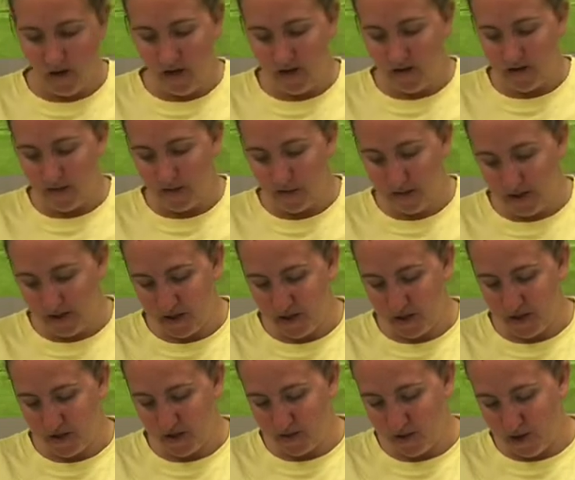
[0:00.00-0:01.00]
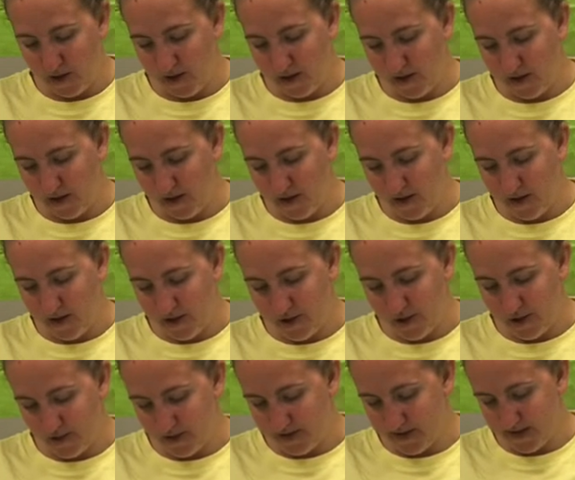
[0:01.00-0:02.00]
to make sure that they do
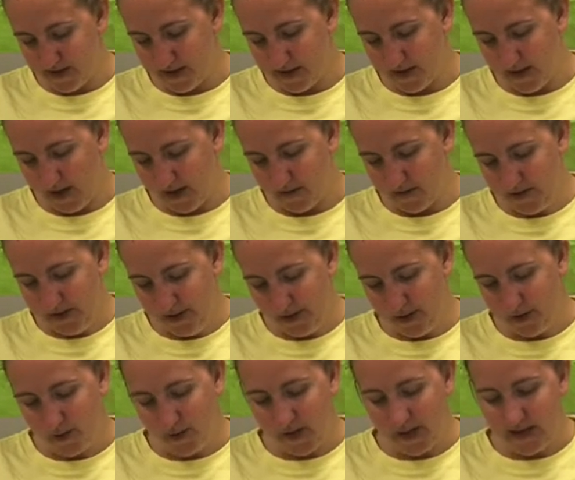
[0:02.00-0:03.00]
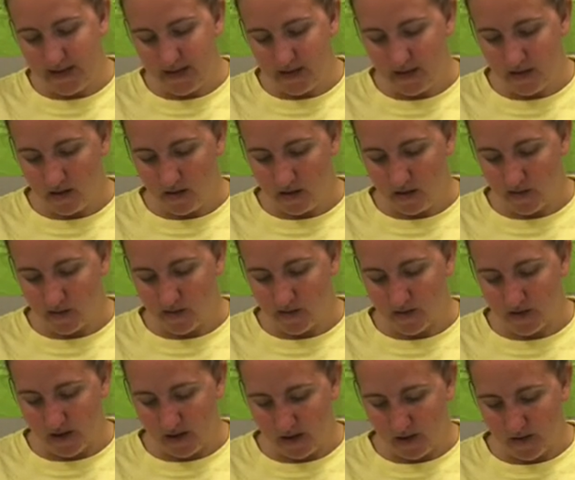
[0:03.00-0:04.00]
stick down. So go nice and slow so
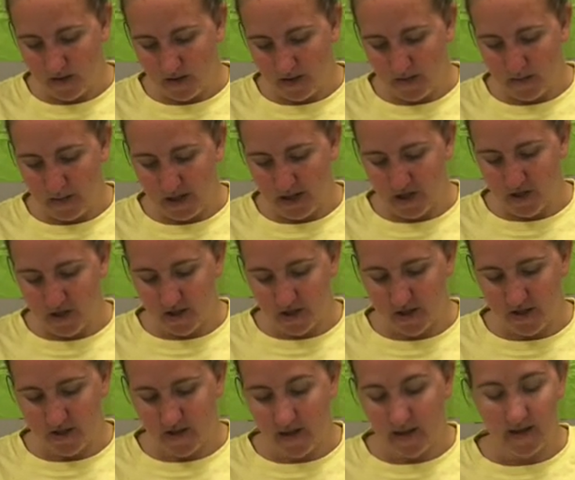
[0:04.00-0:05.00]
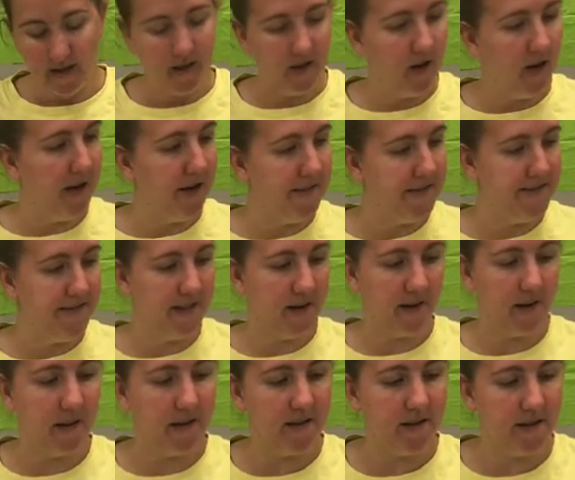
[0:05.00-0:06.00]
that you can make sure that they're all stuck
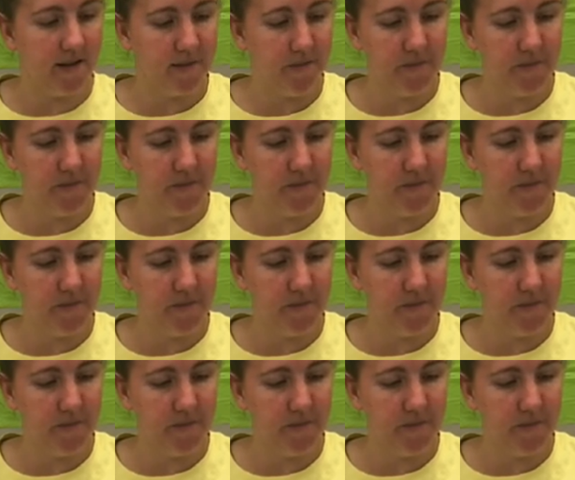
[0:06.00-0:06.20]
on there.